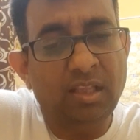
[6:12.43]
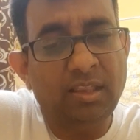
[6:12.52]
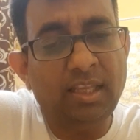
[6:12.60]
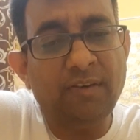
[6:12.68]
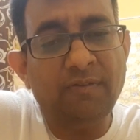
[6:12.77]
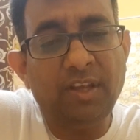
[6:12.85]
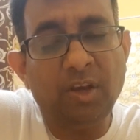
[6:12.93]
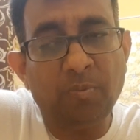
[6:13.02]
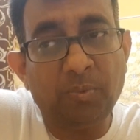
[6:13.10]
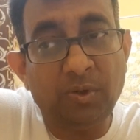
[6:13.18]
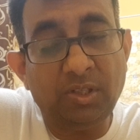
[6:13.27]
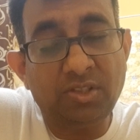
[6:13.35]
Then we have
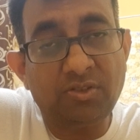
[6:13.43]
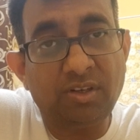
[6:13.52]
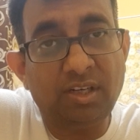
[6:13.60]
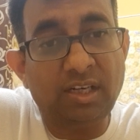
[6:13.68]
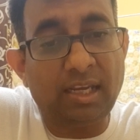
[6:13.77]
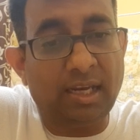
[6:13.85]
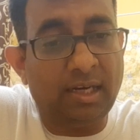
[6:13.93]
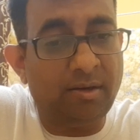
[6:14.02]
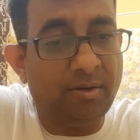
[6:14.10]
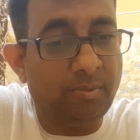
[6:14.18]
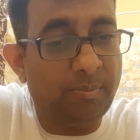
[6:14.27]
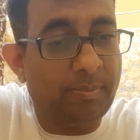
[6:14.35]
polystyrene
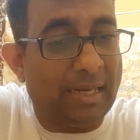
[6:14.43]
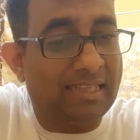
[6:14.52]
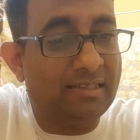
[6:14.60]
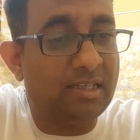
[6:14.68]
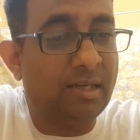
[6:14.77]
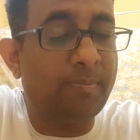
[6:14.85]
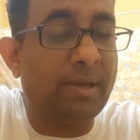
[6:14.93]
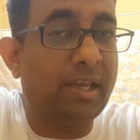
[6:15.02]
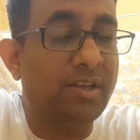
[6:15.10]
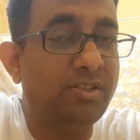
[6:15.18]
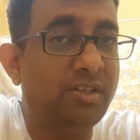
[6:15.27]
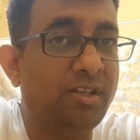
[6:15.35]
and plastic
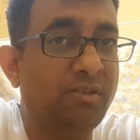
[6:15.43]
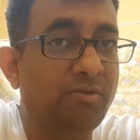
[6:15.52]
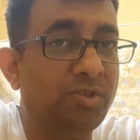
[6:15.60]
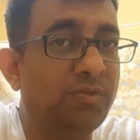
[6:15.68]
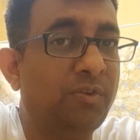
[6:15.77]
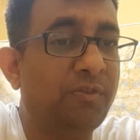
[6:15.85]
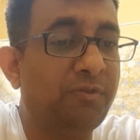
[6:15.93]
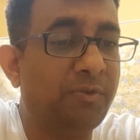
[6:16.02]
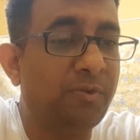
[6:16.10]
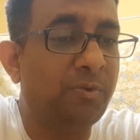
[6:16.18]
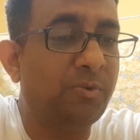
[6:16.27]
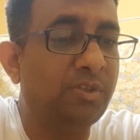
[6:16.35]
packaging used for
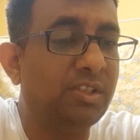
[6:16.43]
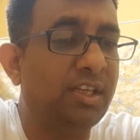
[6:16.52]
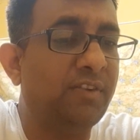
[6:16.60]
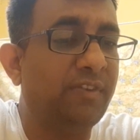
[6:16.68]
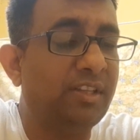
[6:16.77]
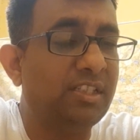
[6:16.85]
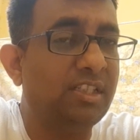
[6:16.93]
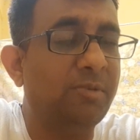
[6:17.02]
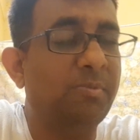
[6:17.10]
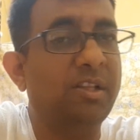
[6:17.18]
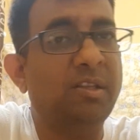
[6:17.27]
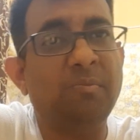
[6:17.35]
fruits and
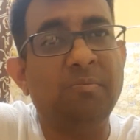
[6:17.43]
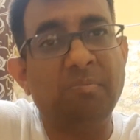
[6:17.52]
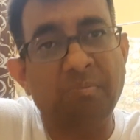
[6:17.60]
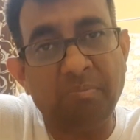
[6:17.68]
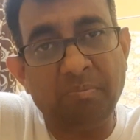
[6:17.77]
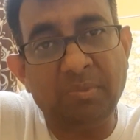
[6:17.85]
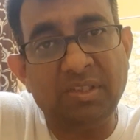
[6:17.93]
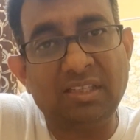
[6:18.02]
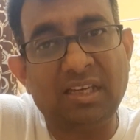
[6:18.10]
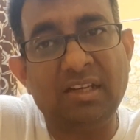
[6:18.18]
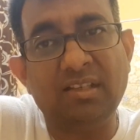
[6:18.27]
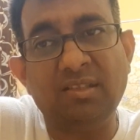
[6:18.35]
vegetable,
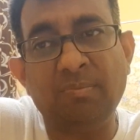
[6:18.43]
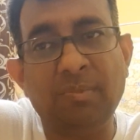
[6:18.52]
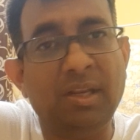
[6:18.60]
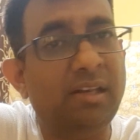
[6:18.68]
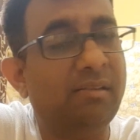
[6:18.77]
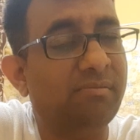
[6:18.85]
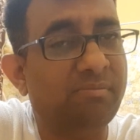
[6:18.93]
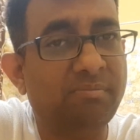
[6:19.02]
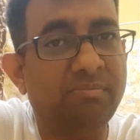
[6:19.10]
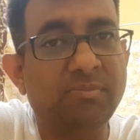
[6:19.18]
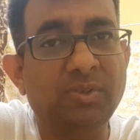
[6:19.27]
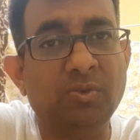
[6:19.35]
biscuits, milk,
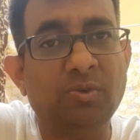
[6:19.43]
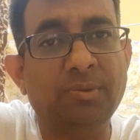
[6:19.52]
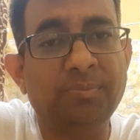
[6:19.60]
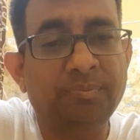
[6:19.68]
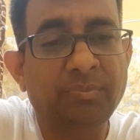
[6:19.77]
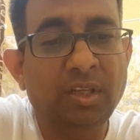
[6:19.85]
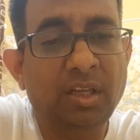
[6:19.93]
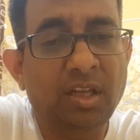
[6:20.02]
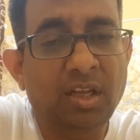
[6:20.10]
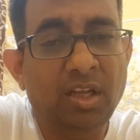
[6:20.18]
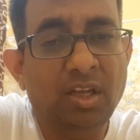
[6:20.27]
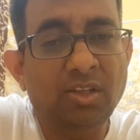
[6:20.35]
so on.
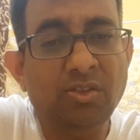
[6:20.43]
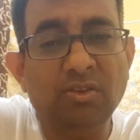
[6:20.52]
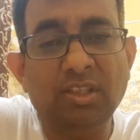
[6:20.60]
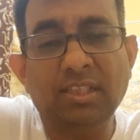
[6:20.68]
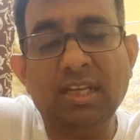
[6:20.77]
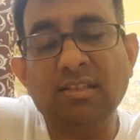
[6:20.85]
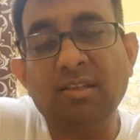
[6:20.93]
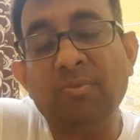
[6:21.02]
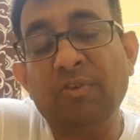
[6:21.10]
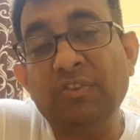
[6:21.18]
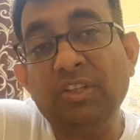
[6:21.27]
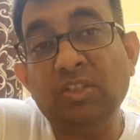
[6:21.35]
So these are some
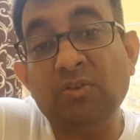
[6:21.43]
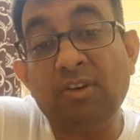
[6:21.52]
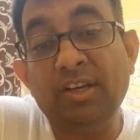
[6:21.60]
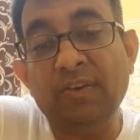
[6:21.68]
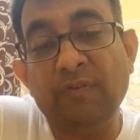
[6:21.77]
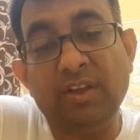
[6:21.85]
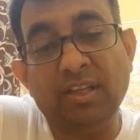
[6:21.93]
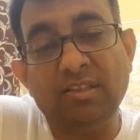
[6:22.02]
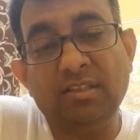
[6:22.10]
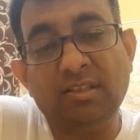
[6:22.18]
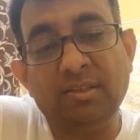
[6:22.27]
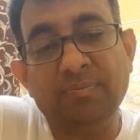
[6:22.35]
of the solid
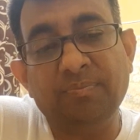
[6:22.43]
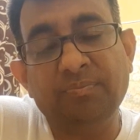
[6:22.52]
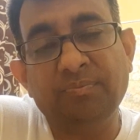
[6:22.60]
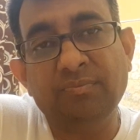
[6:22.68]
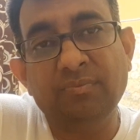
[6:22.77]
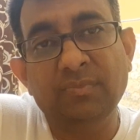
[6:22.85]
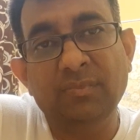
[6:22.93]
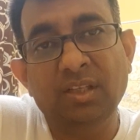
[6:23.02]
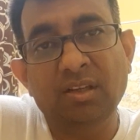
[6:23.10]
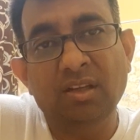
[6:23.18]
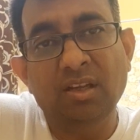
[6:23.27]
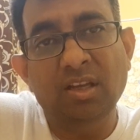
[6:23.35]
waste.
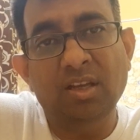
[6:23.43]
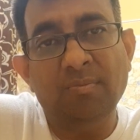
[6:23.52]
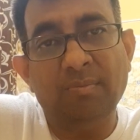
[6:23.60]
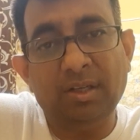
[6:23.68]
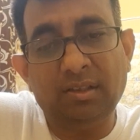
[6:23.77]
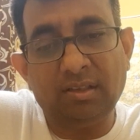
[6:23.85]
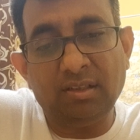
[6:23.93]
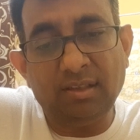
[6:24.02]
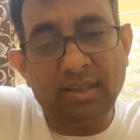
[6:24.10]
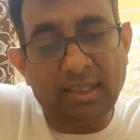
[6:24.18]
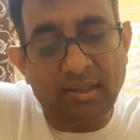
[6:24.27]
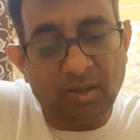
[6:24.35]
But
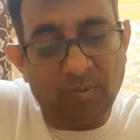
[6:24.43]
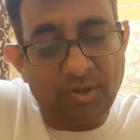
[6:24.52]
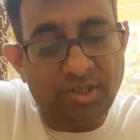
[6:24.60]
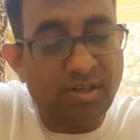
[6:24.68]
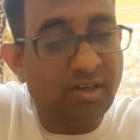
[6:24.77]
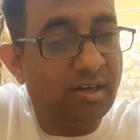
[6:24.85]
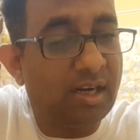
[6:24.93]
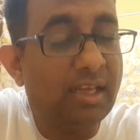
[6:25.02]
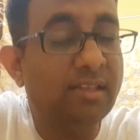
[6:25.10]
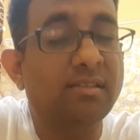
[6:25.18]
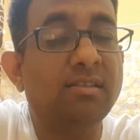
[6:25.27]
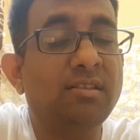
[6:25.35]
then the question
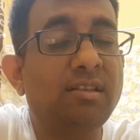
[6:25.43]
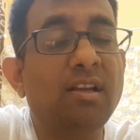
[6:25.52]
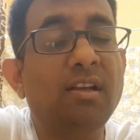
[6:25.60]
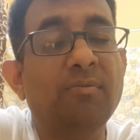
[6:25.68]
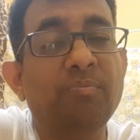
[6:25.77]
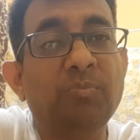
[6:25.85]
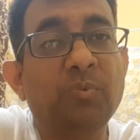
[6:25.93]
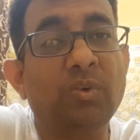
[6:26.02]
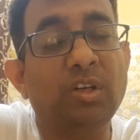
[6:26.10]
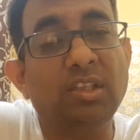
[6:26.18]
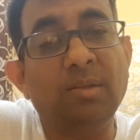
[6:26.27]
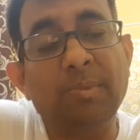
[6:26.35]
arises,
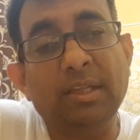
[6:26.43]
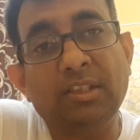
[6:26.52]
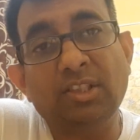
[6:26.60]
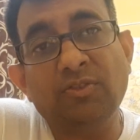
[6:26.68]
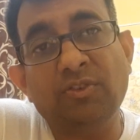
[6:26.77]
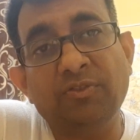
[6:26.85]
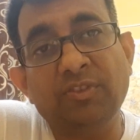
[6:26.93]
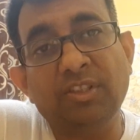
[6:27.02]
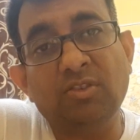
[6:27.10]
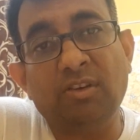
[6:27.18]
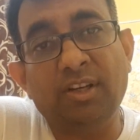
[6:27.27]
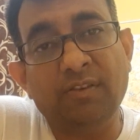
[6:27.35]
what are the methods of the
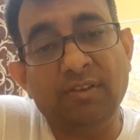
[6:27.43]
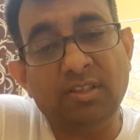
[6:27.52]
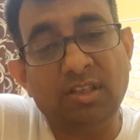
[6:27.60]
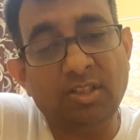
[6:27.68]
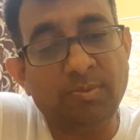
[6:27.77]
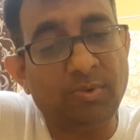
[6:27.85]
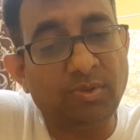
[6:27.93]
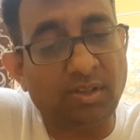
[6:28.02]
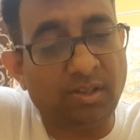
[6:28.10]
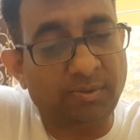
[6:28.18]
solid waste disposal?